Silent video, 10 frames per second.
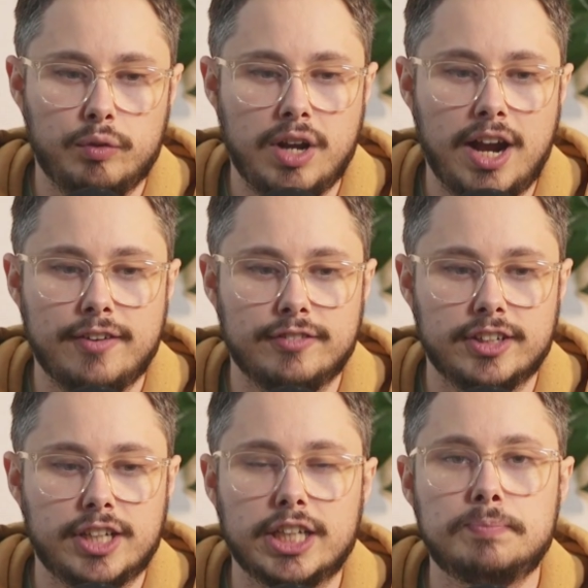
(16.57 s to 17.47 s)
not even to
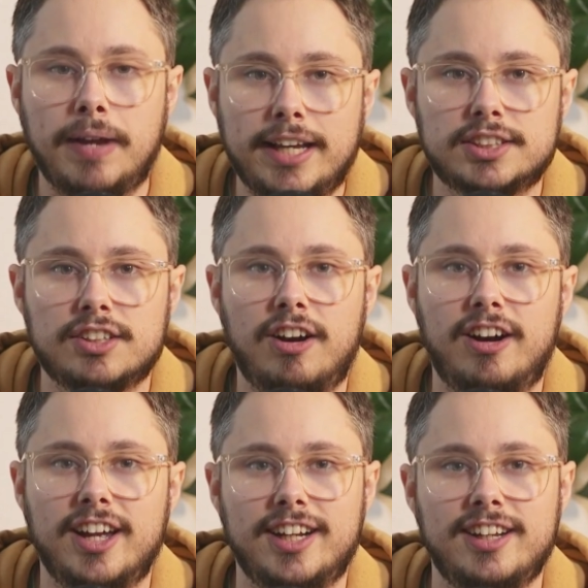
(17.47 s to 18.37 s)
touch base
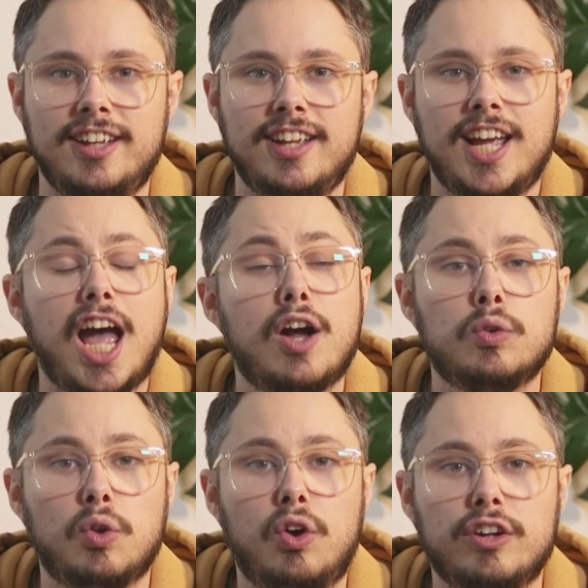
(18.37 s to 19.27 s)
on how
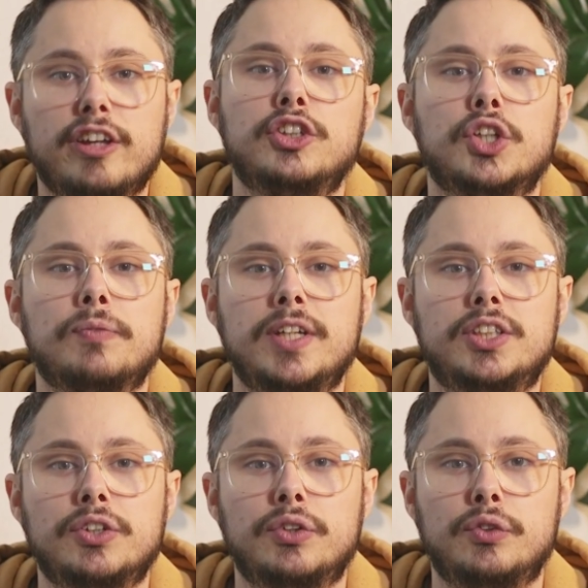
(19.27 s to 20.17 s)
long it took me
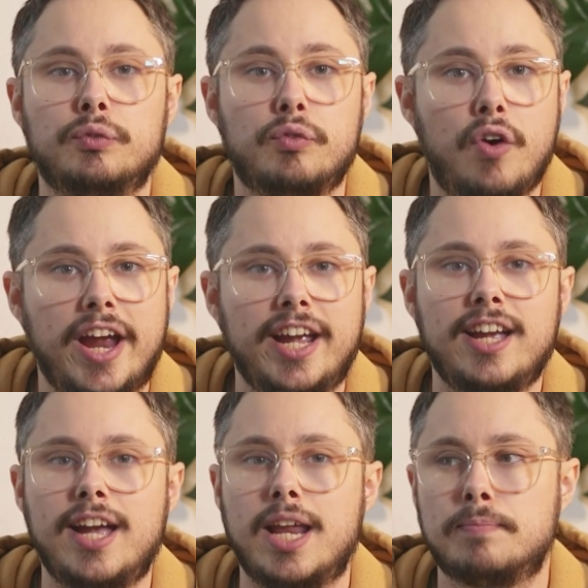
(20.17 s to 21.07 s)
to
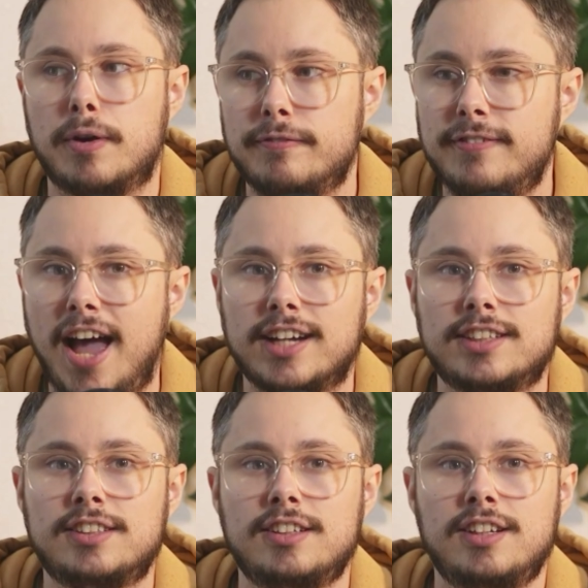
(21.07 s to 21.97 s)
write and
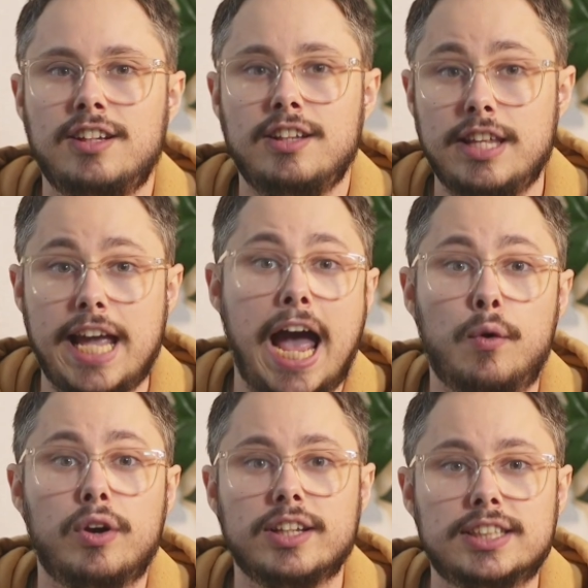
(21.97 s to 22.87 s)
perfect the
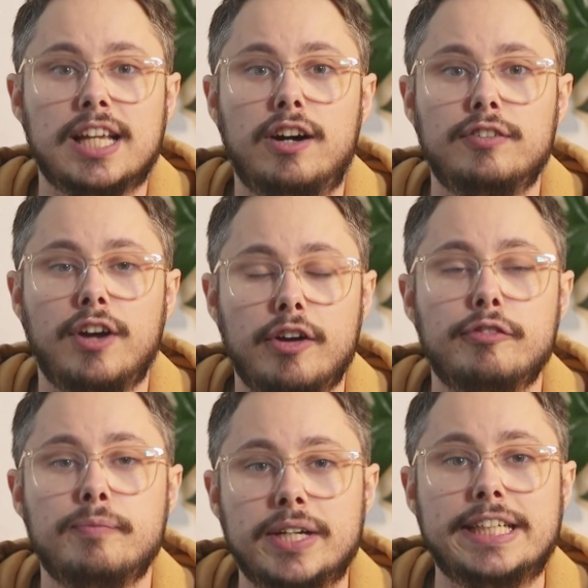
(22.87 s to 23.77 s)
hour itself
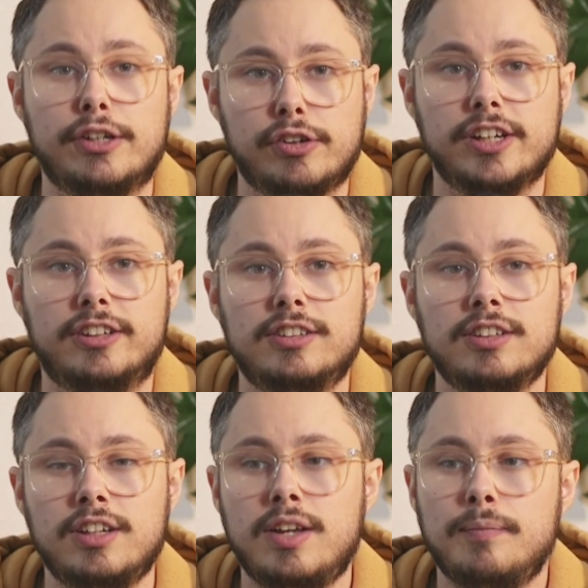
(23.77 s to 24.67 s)
of material.
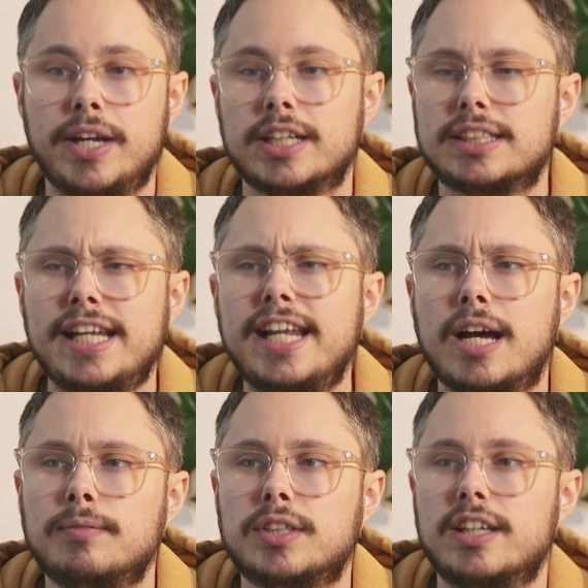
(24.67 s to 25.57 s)
Because leading
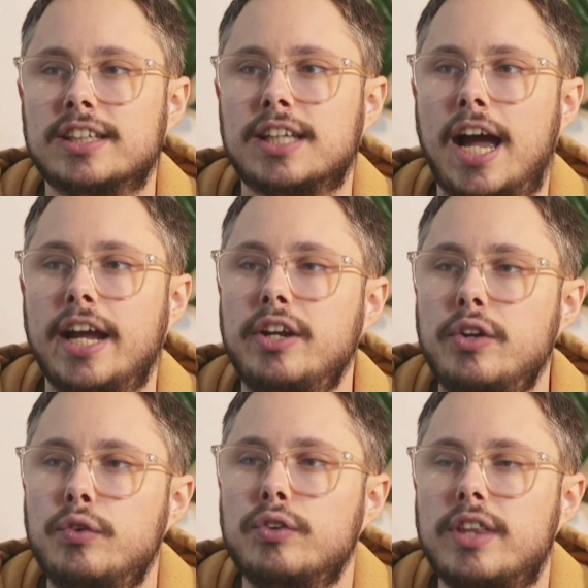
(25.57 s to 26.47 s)
up to this, I
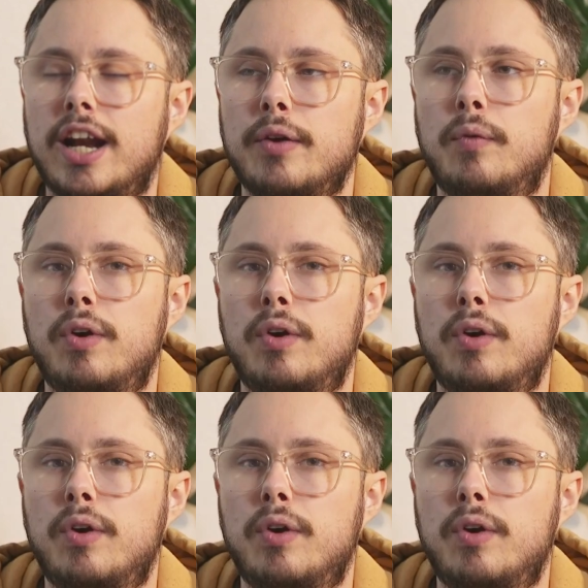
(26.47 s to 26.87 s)
knew that I